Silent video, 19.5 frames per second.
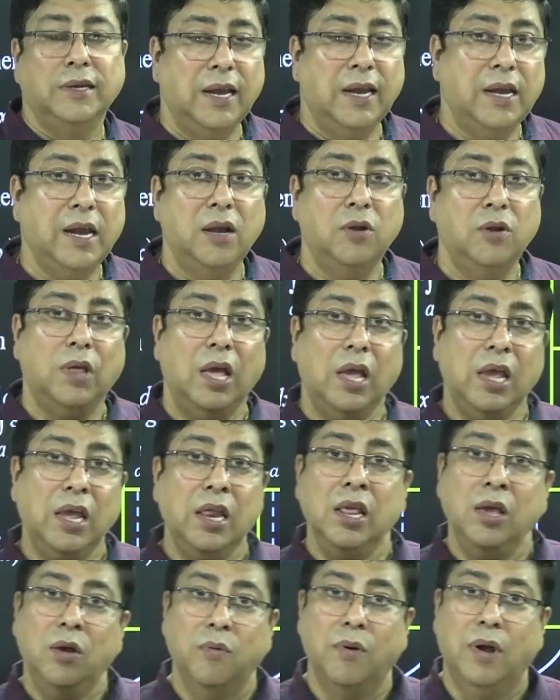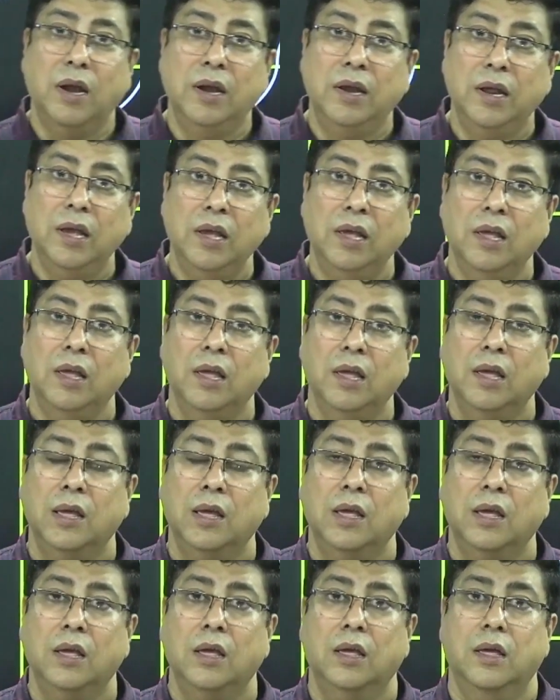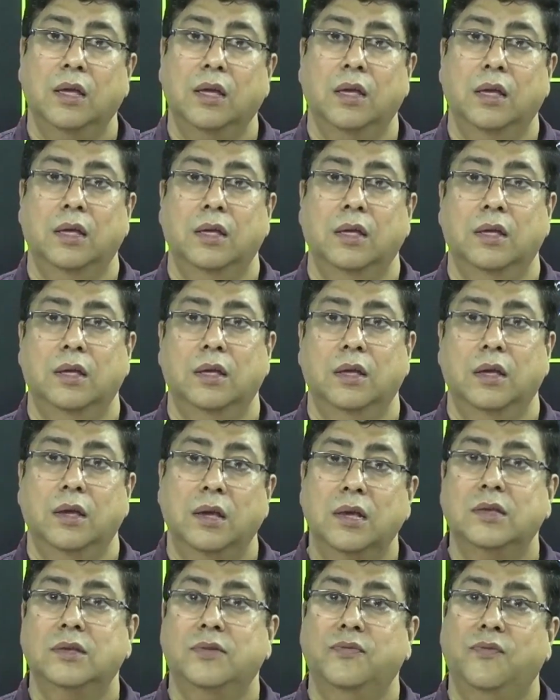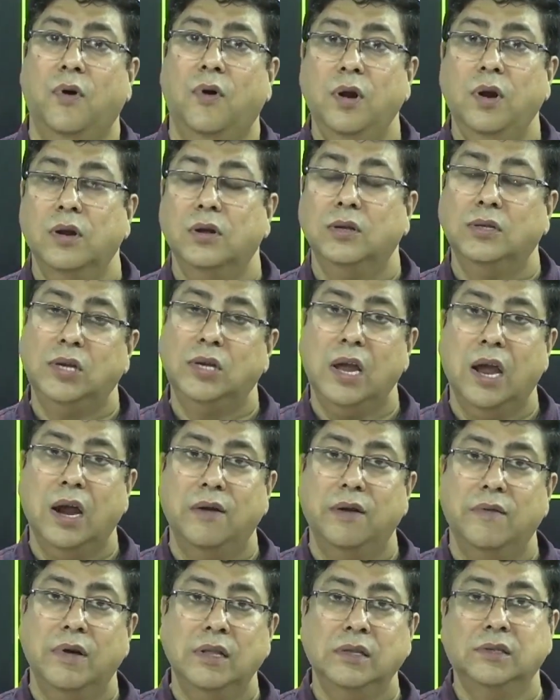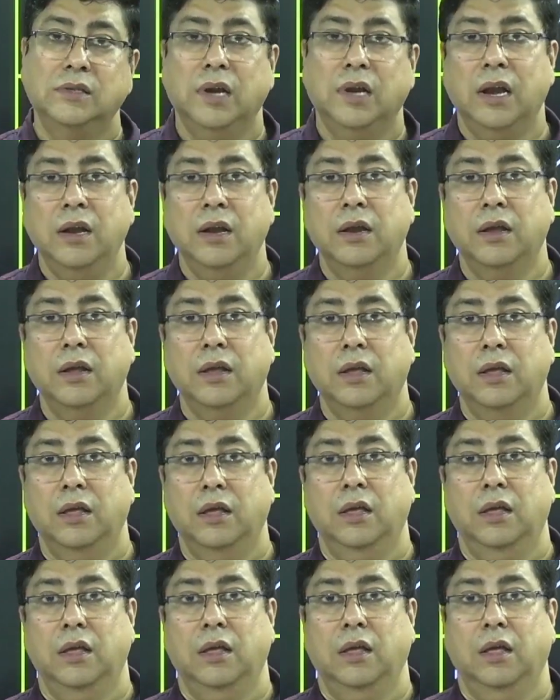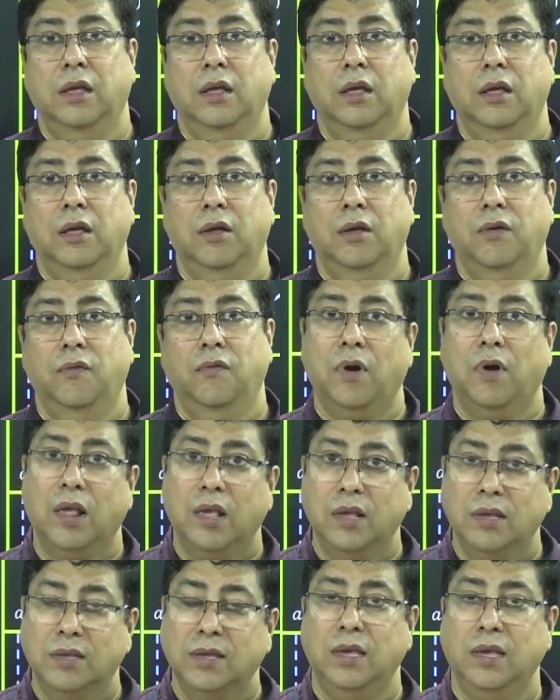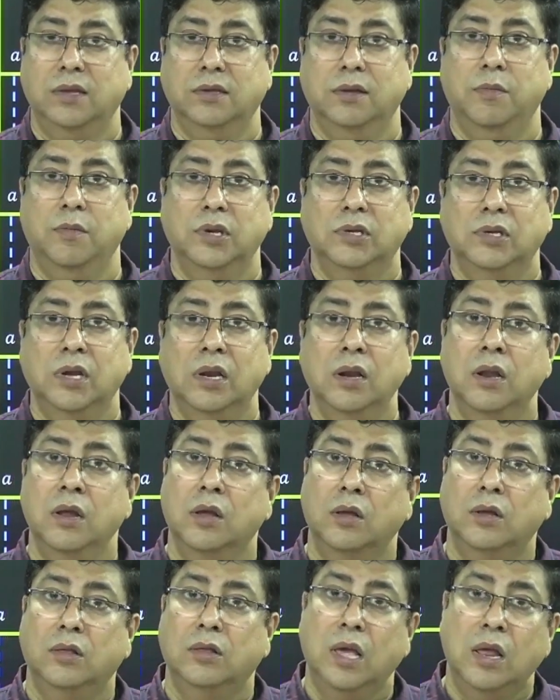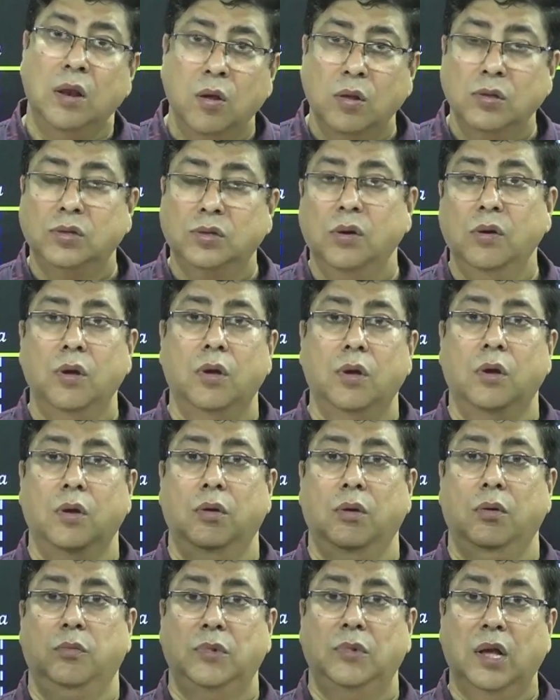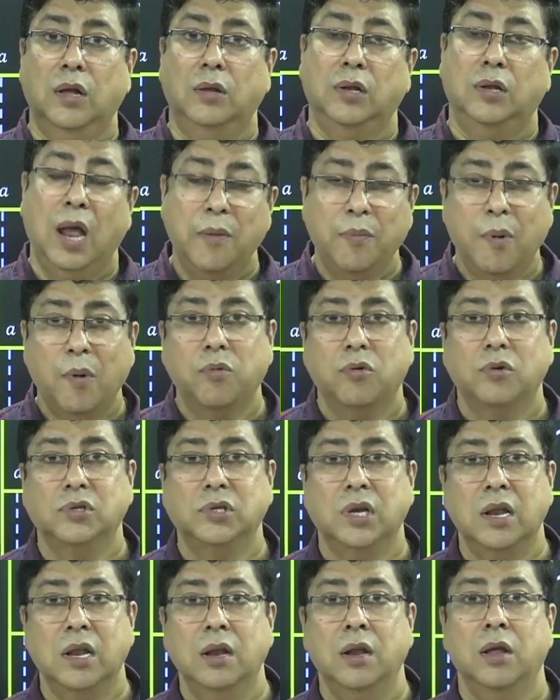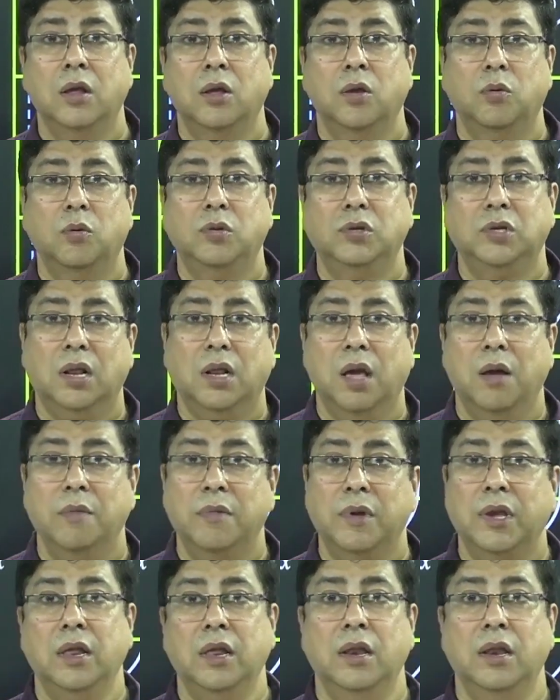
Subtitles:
related to the inequality is for JEE Advanced and for ISI examination. Then also the type of question which are coming